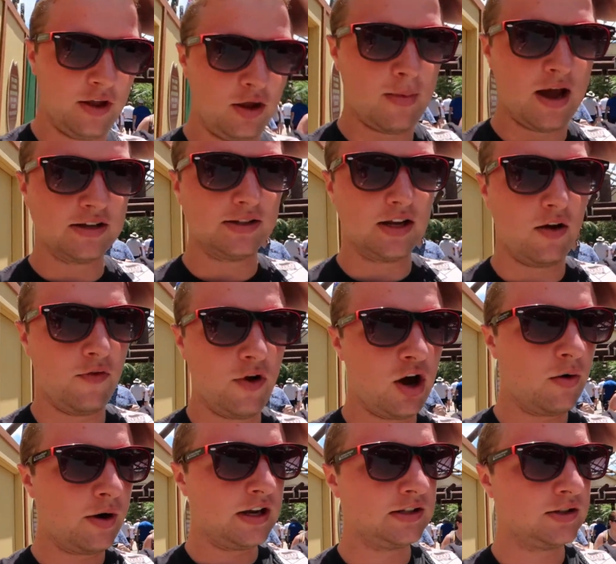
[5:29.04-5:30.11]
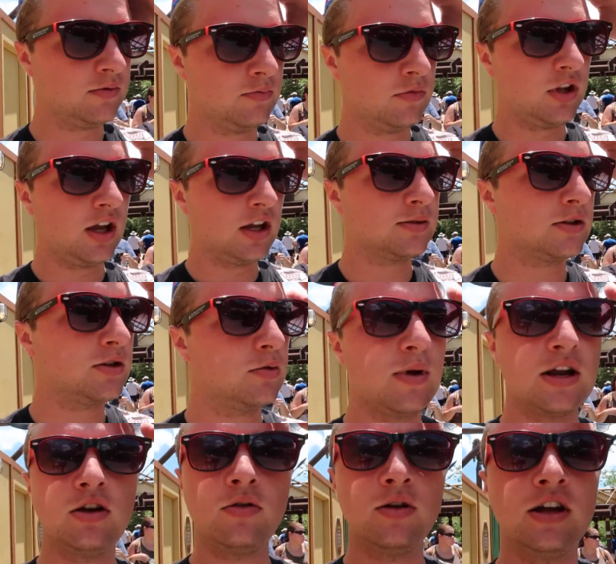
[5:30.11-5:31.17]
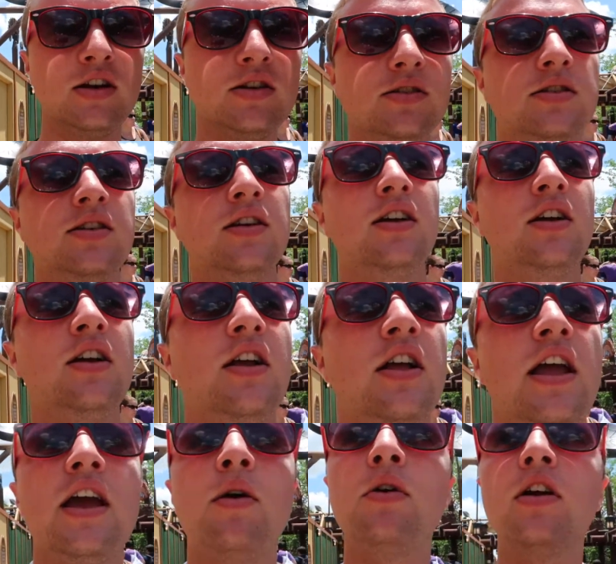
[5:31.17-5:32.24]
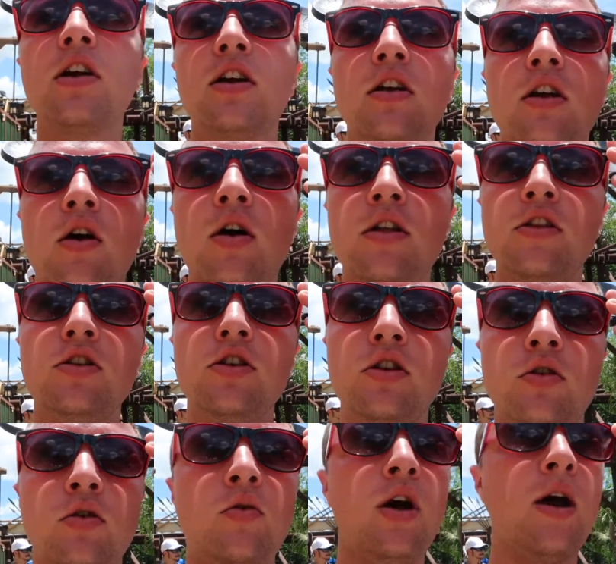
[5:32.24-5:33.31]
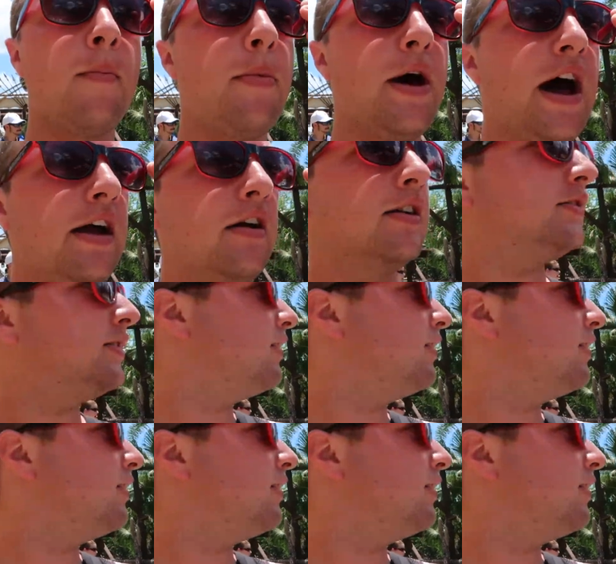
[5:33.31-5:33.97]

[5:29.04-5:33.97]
feel it myself always, especially with my New Year's. And we are gonna go on the new Pirates